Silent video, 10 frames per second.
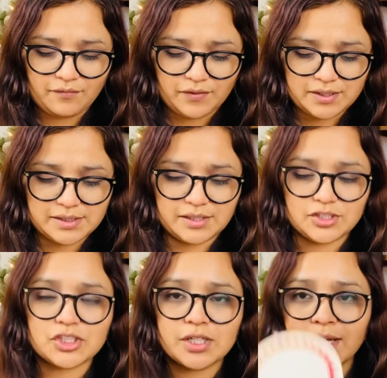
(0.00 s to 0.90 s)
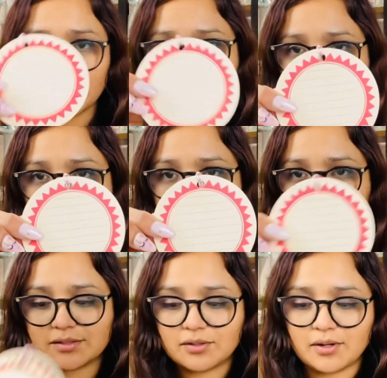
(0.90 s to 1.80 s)
vintage tags,
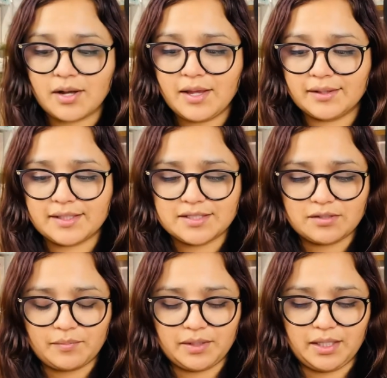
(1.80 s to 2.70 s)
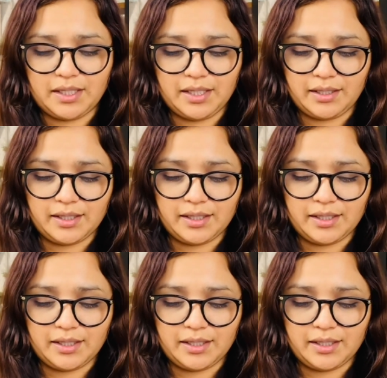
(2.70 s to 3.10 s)
so that's what I'm thinking.